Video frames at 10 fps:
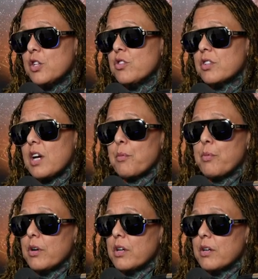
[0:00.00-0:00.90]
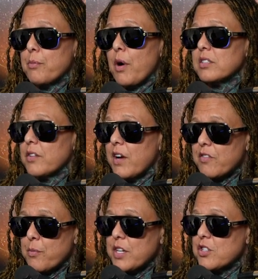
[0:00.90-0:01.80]
you just got to put positive
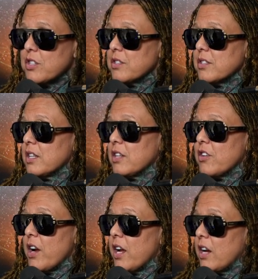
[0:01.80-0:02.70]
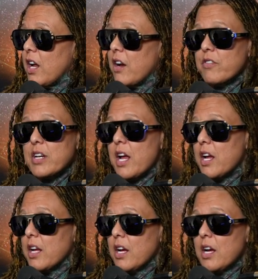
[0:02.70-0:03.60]
affirmations in your head every
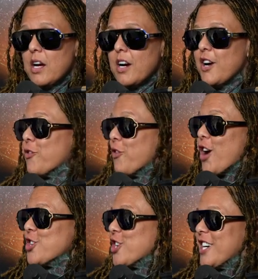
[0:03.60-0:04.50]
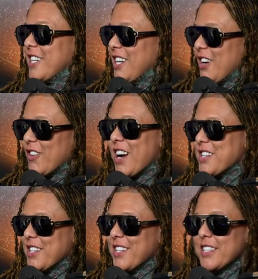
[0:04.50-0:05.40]
day uh, Raja,
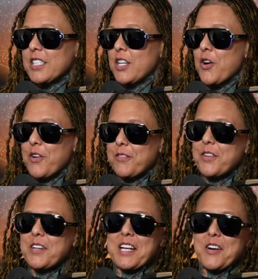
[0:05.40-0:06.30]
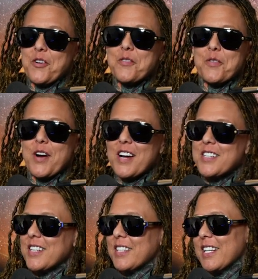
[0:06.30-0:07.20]
Raja, you know, if you can get a hold of a
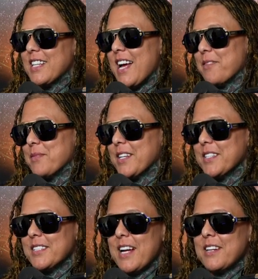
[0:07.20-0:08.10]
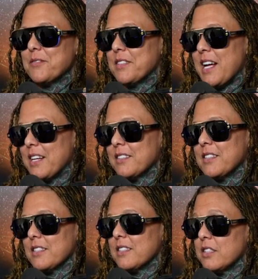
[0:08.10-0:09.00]
Raja, get that because that that
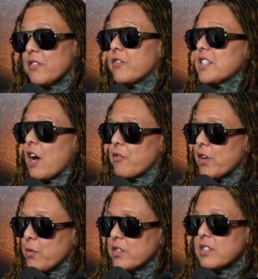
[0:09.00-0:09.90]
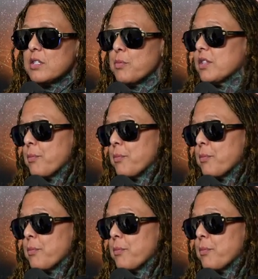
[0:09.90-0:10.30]
the the sound frequencies, but